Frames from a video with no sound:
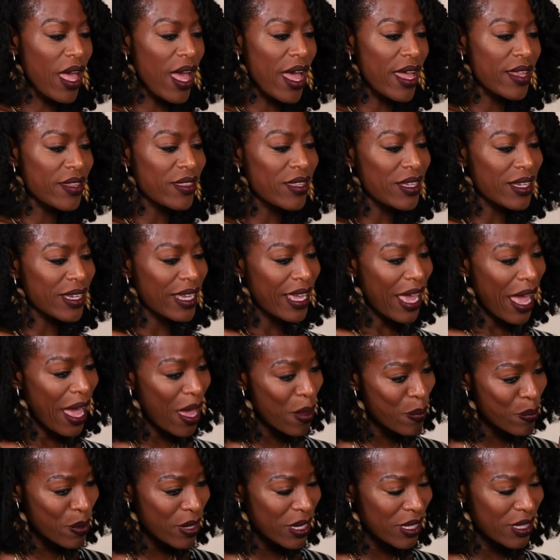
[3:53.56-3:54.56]
And the
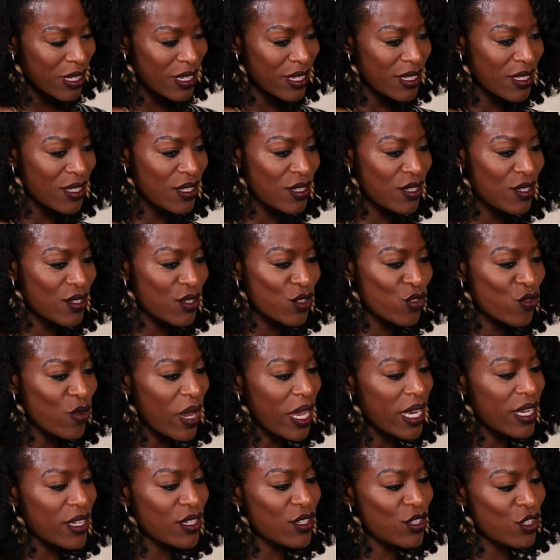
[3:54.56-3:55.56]
capitalist's
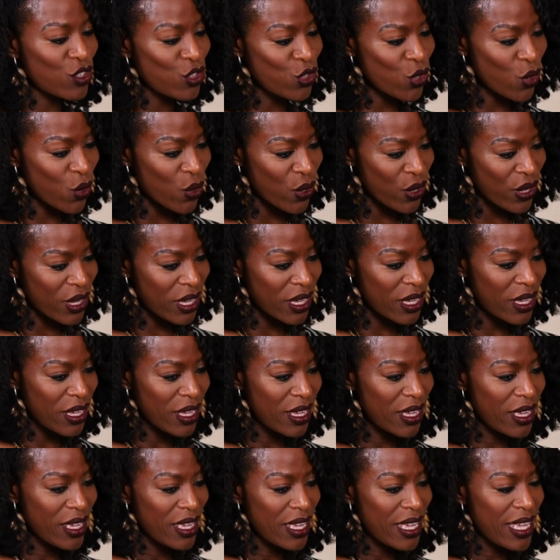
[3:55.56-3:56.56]
greatest joy
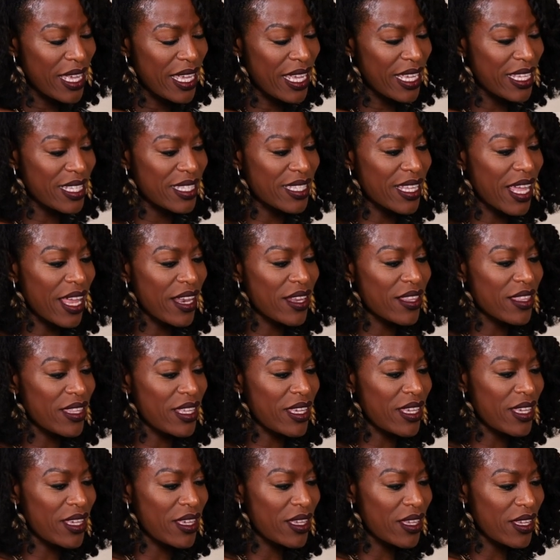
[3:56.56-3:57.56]
is that
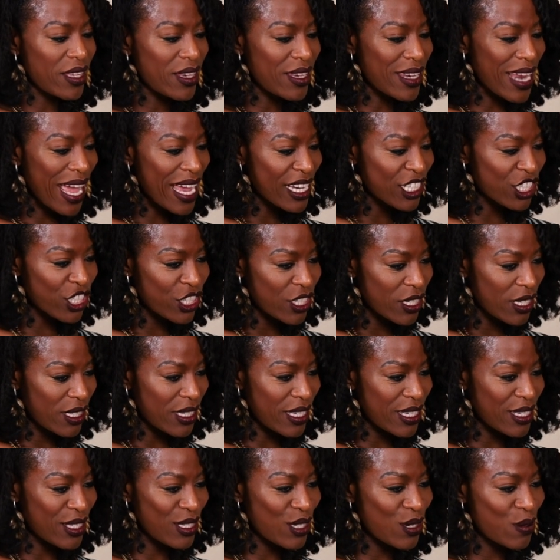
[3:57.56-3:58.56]
the
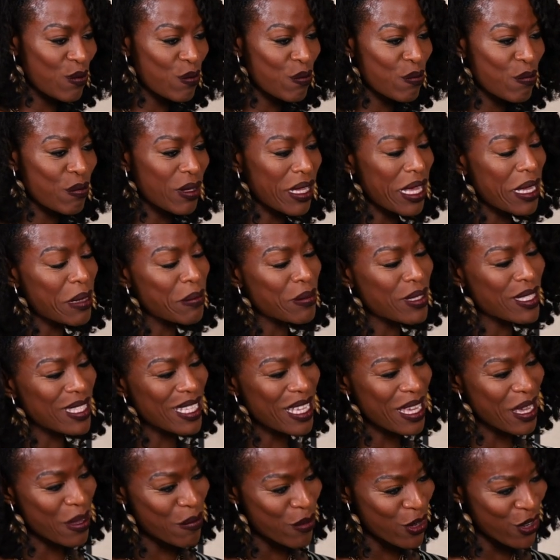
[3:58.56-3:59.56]
nationalist blames
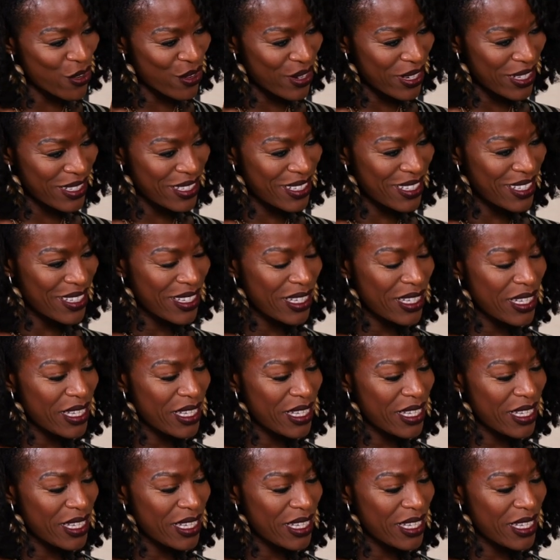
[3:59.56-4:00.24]
the immigrant